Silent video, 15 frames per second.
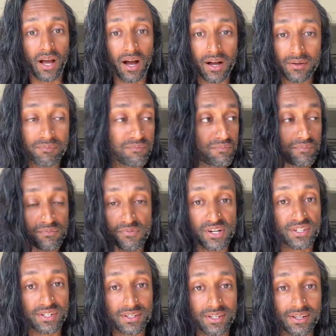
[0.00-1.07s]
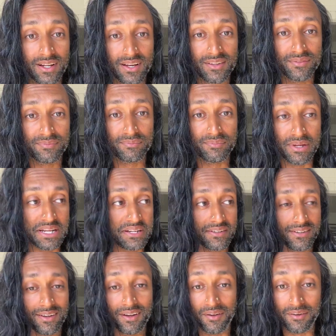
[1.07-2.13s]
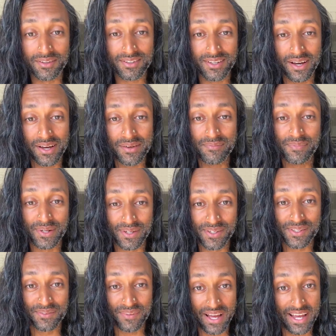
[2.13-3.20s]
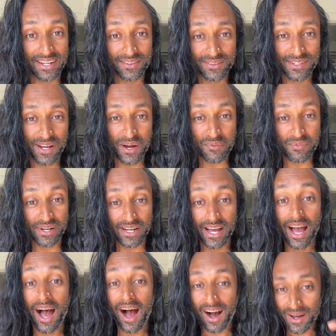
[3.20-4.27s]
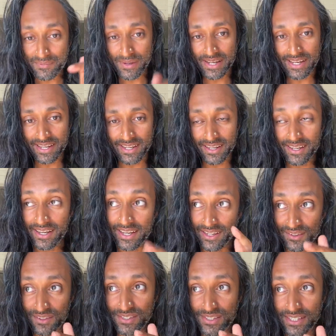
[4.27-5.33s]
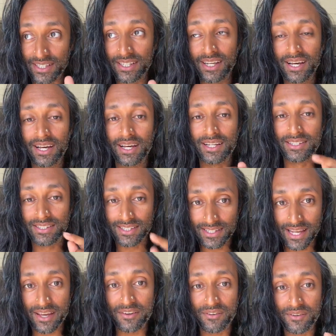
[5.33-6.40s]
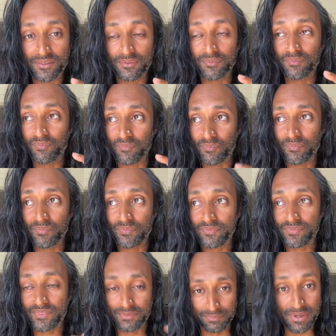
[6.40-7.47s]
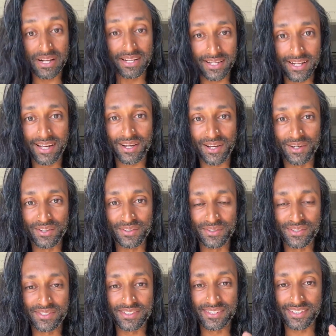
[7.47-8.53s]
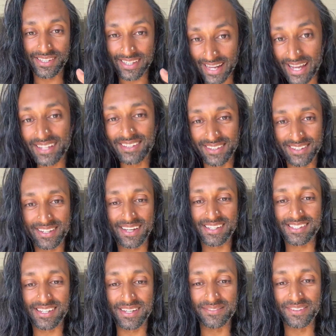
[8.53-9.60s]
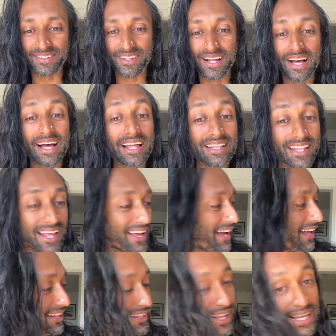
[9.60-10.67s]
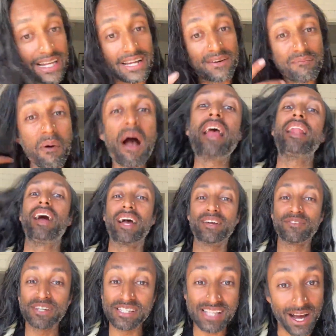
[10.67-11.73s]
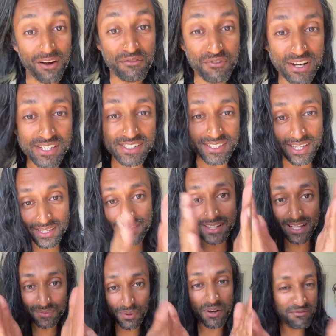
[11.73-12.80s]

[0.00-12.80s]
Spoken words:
I'm richer than I've been in a long time because of that anal de-armoring. I'm here in Austin to get millionaire codes to get to the next level. My life is outrageous. That's